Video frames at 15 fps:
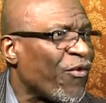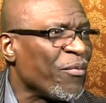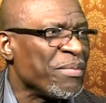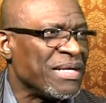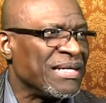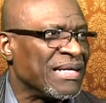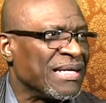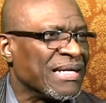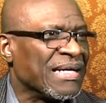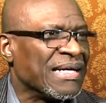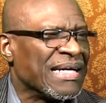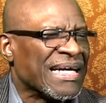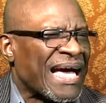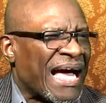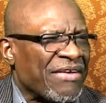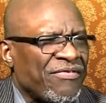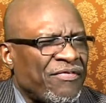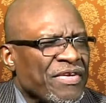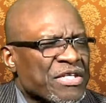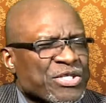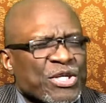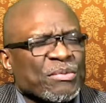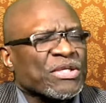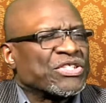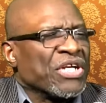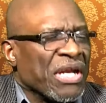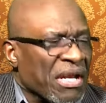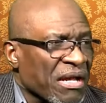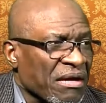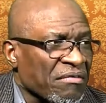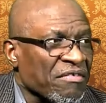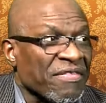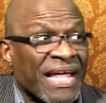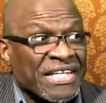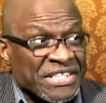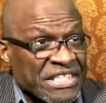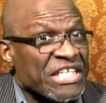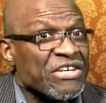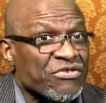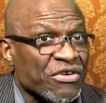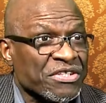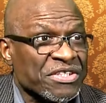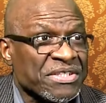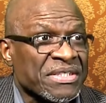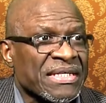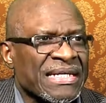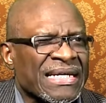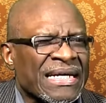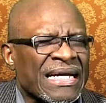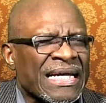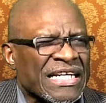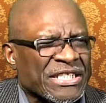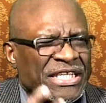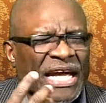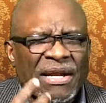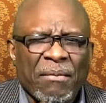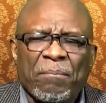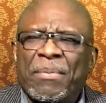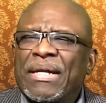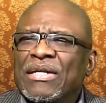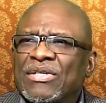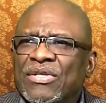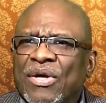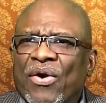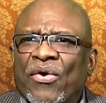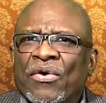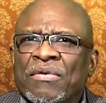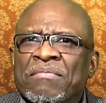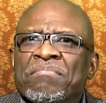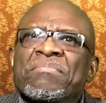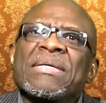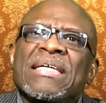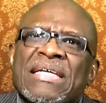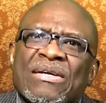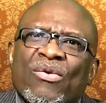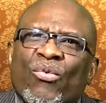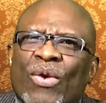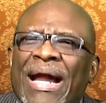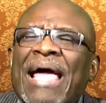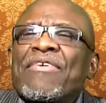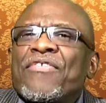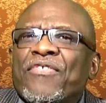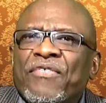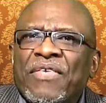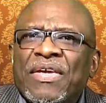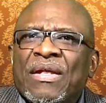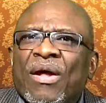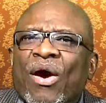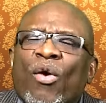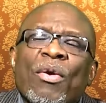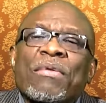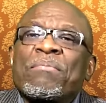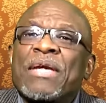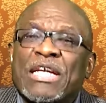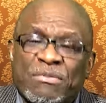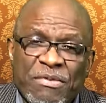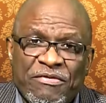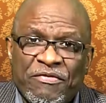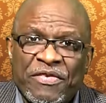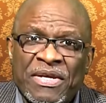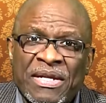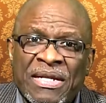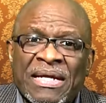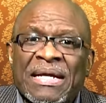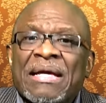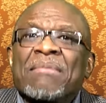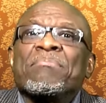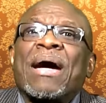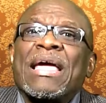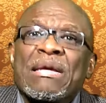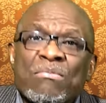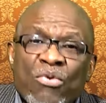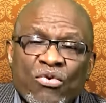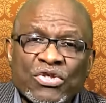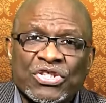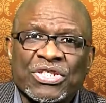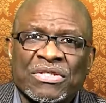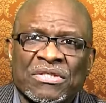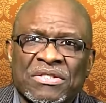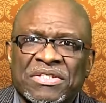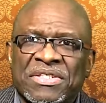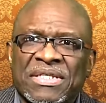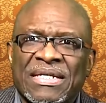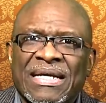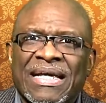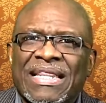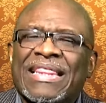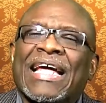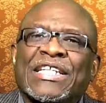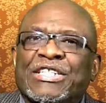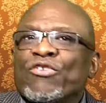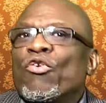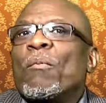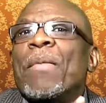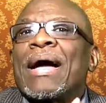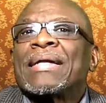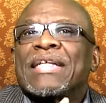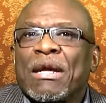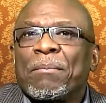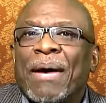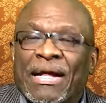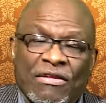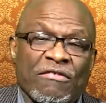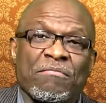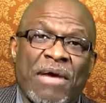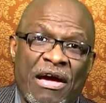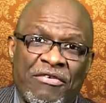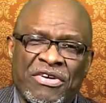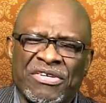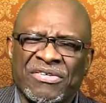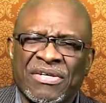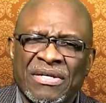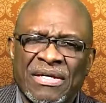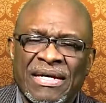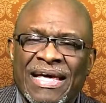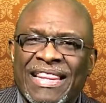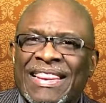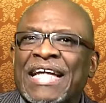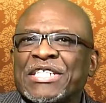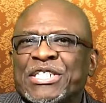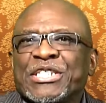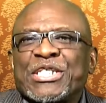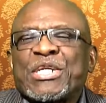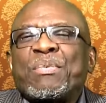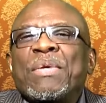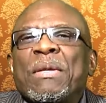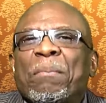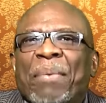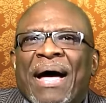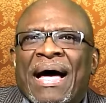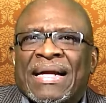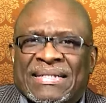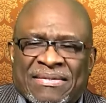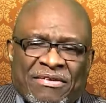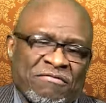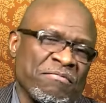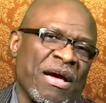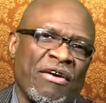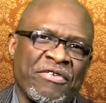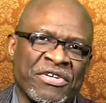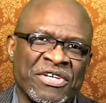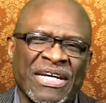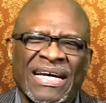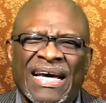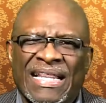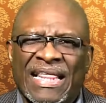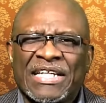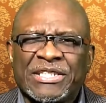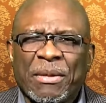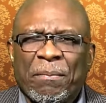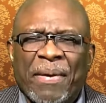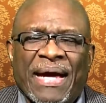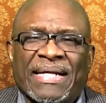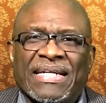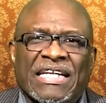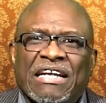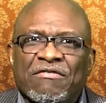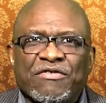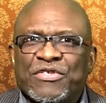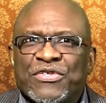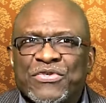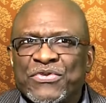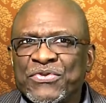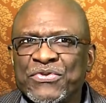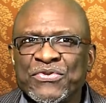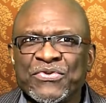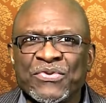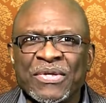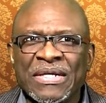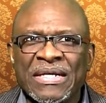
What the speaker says: me, I feel so much in love. That's eros. It's kind of built on me, what I feel, how it makes me feel, my emotions. That's the romantic part of marriage. That's the sweet part of marriage. That's the part that gives you